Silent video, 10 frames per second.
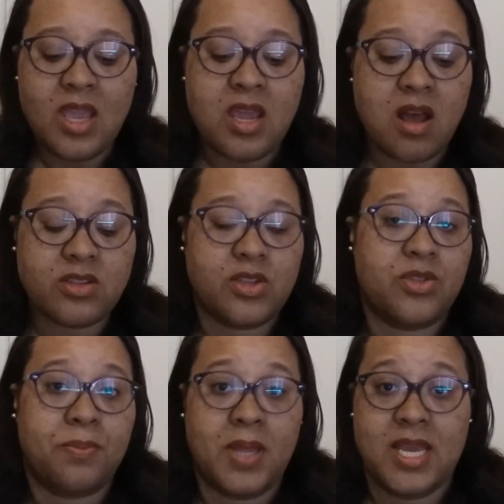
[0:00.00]
And also
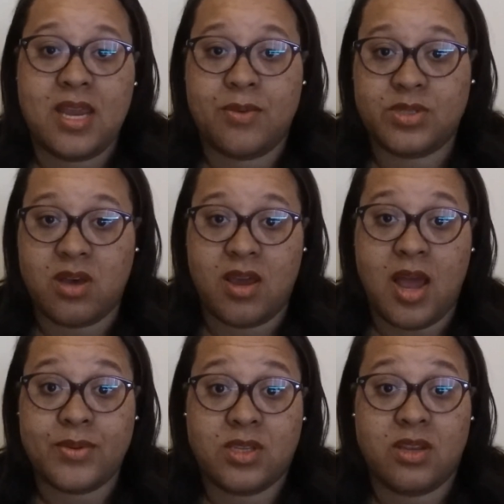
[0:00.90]
the plane I was on,
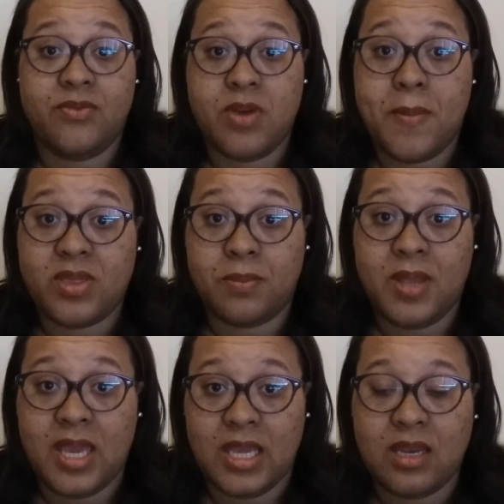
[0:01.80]
I was going to film on the
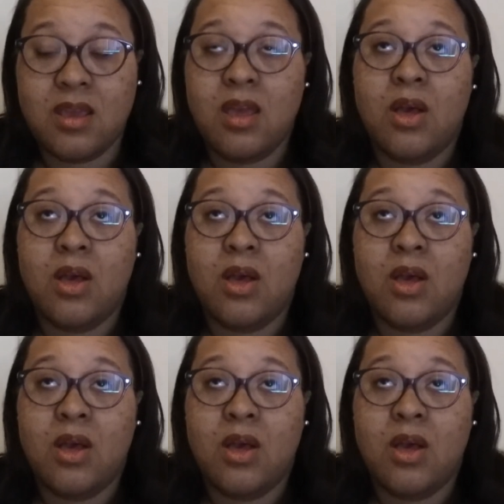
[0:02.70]
plane.